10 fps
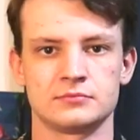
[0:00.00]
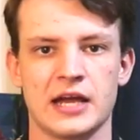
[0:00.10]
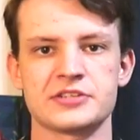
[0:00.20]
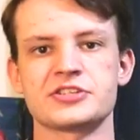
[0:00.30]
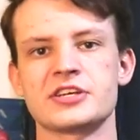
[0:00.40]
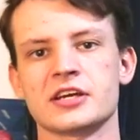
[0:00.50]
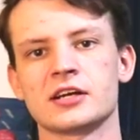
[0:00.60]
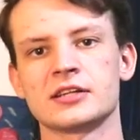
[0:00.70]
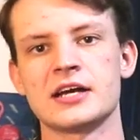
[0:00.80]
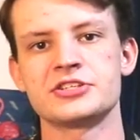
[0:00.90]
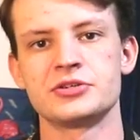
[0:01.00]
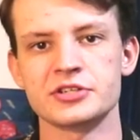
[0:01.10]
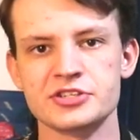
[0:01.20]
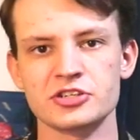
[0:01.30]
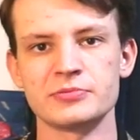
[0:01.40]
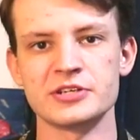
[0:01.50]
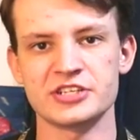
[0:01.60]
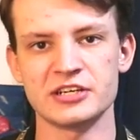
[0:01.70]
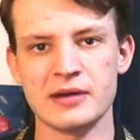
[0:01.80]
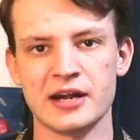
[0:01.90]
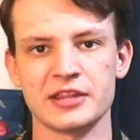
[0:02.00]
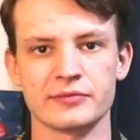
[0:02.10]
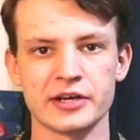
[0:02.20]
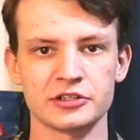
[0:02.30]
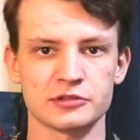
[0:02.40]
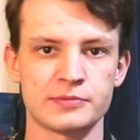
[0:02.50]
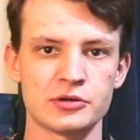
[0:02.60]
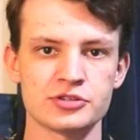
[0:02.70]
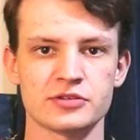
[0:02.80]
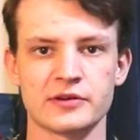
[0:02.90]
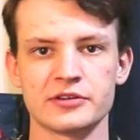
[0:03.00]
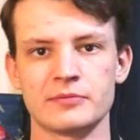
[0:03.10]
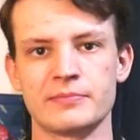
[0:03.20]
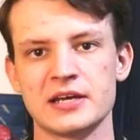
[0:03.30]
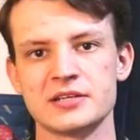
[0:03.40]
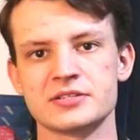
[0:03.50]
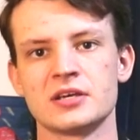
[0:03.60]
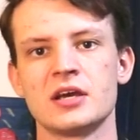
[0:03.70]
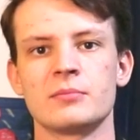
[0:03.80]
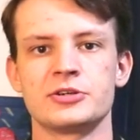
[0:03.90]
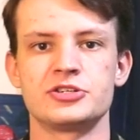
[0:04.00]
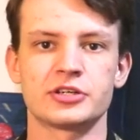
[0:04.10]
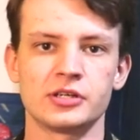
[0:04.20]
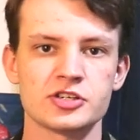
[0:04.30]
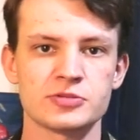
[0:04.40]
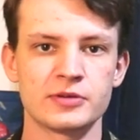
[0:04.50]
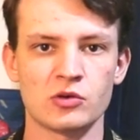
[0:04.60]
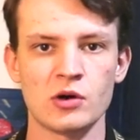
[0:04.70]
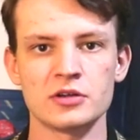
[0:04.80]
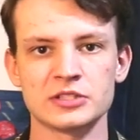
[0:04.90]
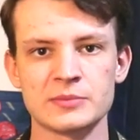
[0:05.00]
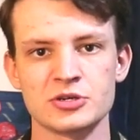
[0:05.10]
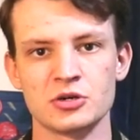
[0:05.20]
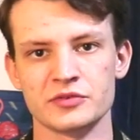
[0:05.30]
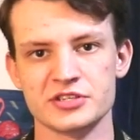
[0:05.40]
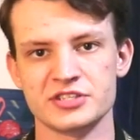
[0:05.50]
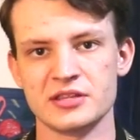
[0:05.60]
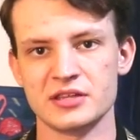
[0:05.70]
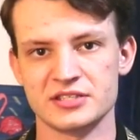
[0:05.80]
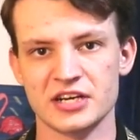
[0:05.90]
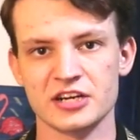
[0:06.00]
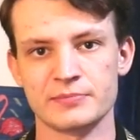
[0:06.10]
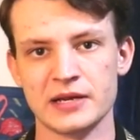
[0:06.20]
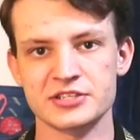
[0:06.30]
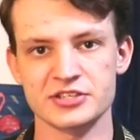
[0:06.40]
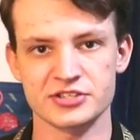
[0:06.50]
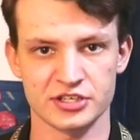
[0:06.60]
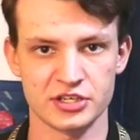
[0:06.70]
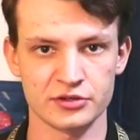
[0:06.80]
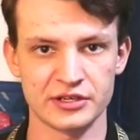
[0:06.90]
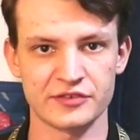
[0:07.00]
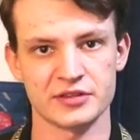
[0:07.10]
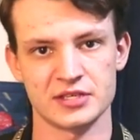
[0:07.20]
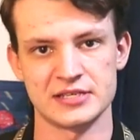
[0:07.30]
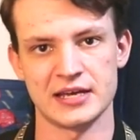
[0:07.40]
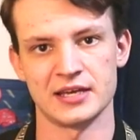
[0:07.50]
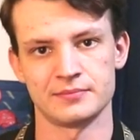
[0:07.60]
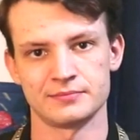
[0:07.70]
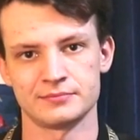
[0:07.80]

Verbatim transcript: As a second class, you can still be seen manning the regular posts around the base, but you can also be called up to oversee the entire base's security for the day.